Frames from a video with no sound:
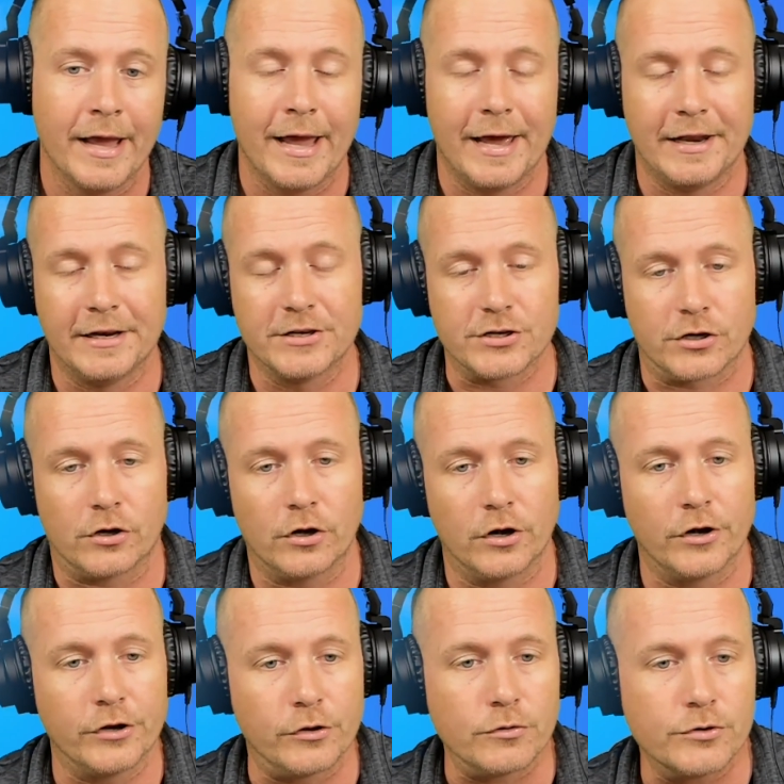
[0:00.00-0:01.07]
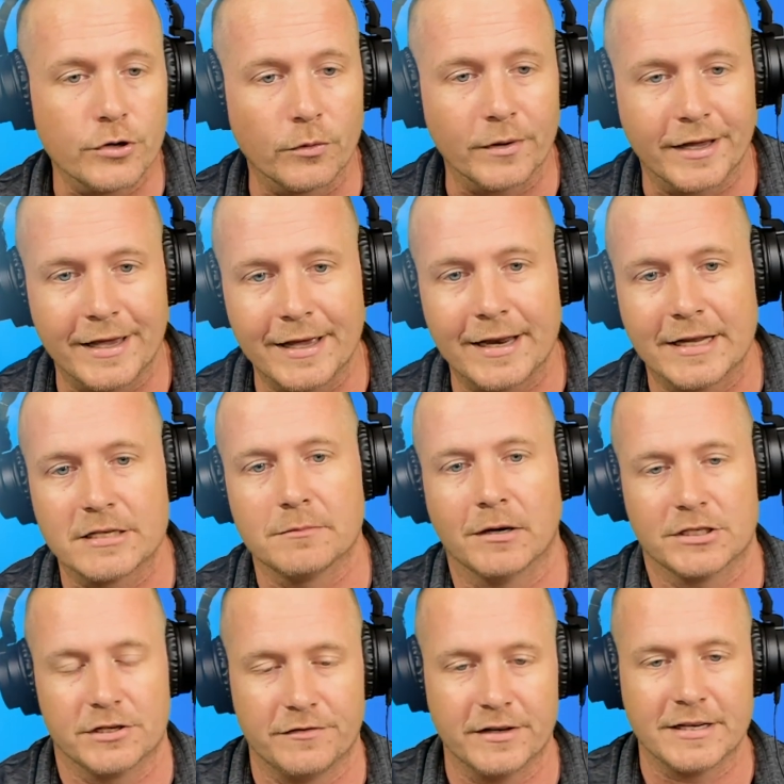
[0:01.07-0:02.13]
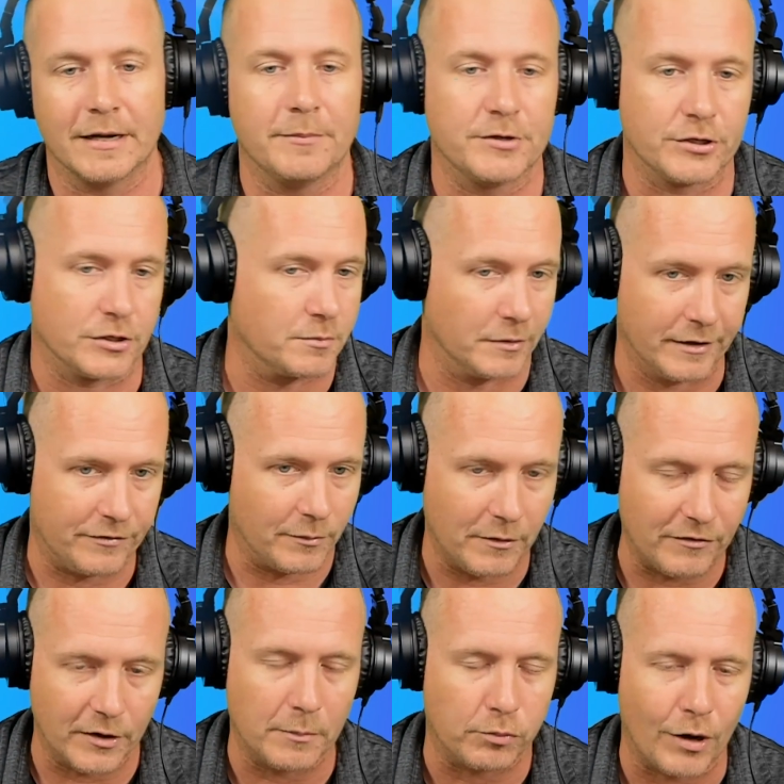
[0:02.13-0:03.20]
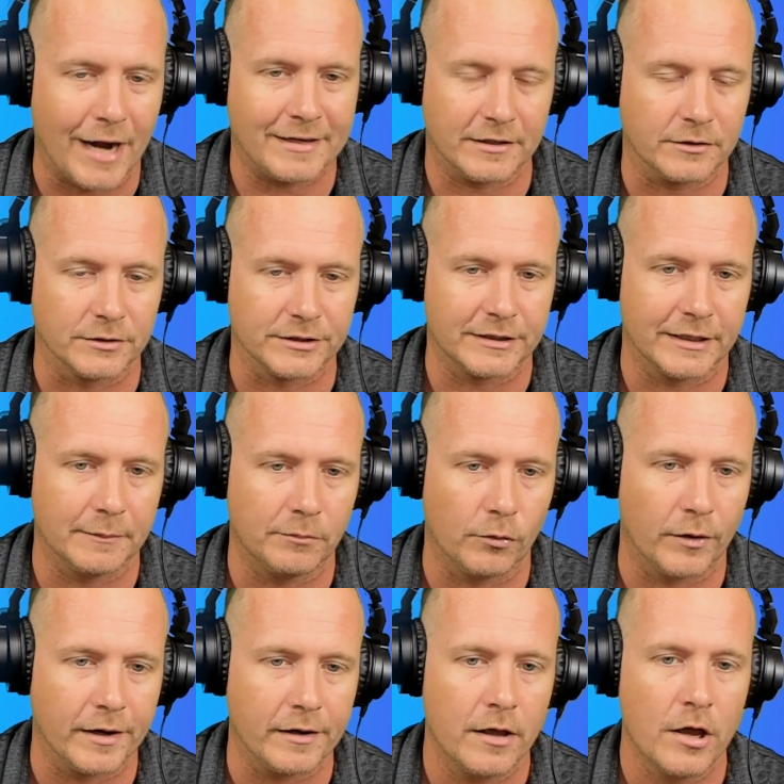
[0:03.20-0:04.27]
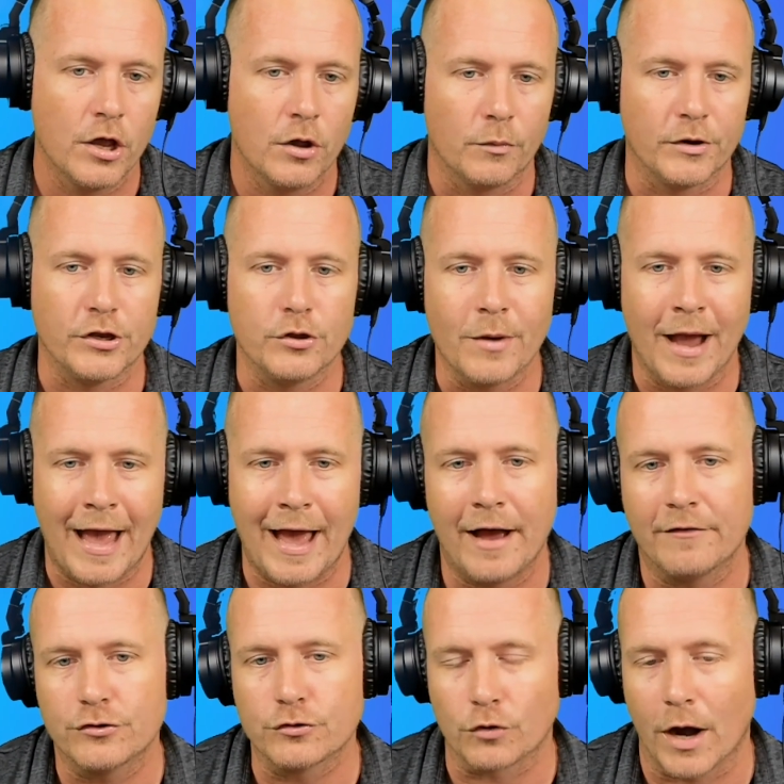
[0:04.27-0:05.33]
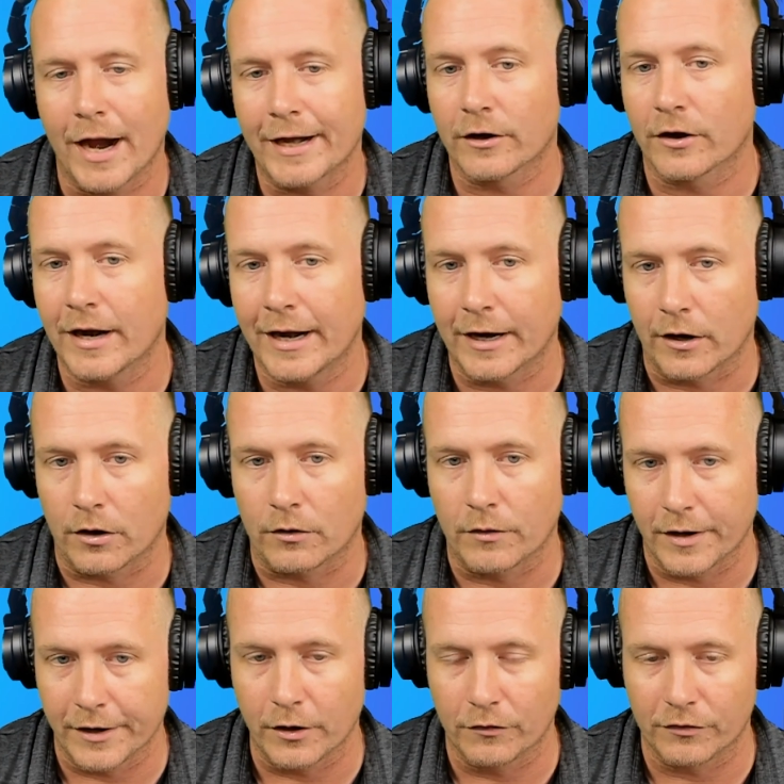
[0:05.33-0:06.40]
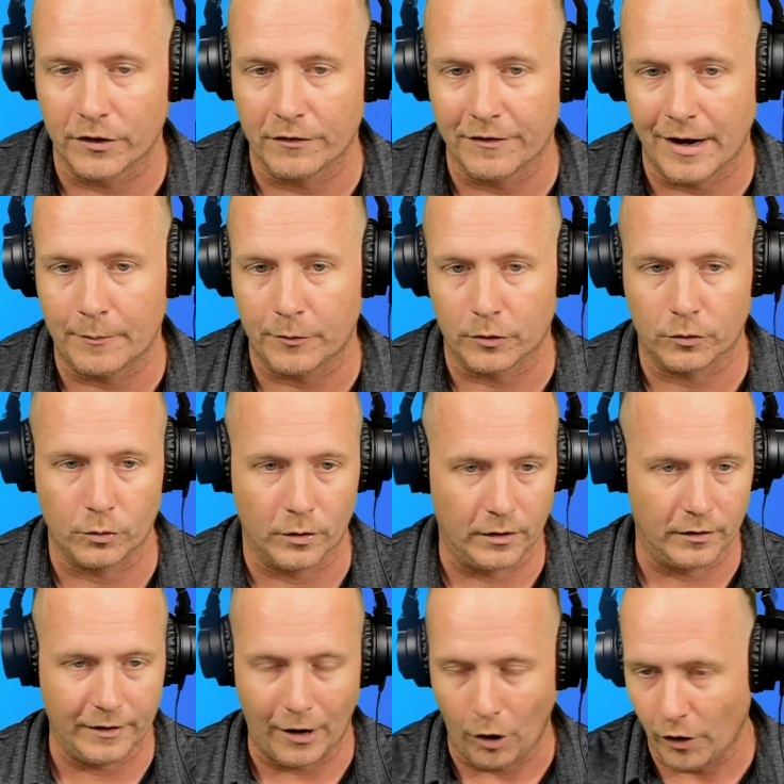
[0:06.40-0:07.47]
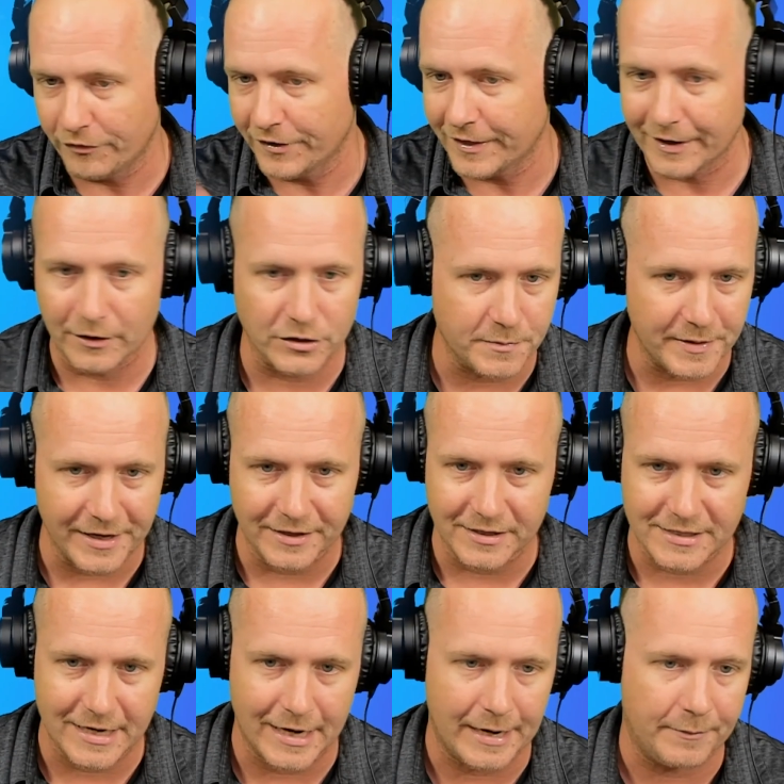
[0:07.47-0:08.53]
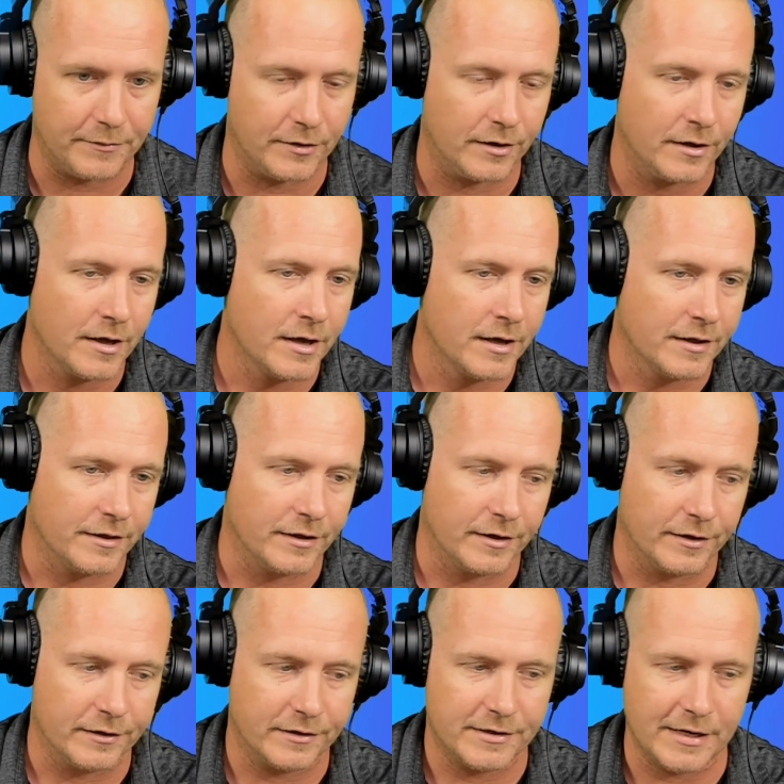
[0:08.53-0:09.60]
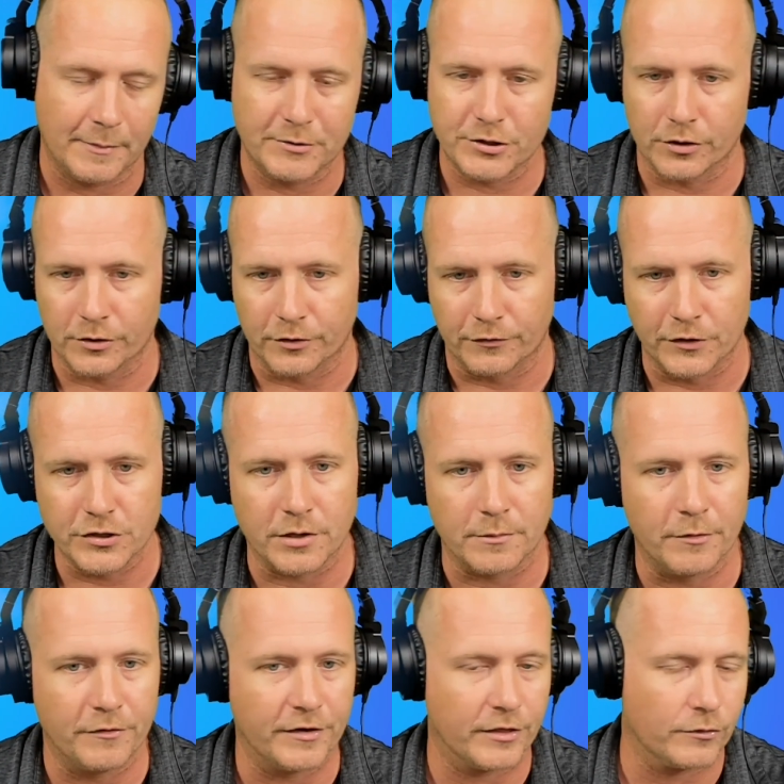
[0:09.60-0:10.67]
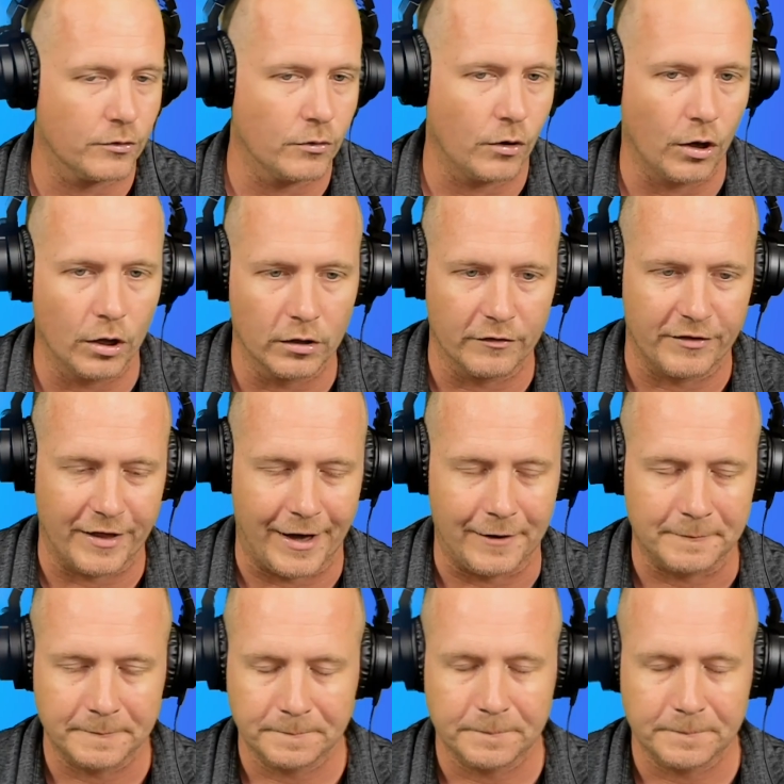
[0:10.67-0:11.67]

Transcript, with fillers: And in turn, you don't get as much of a temperature split. From a very practical standpoint, when you have drier air running over an evaporator coil, everything else being the same, the, the temperature of the refrigerant moving through, all of that,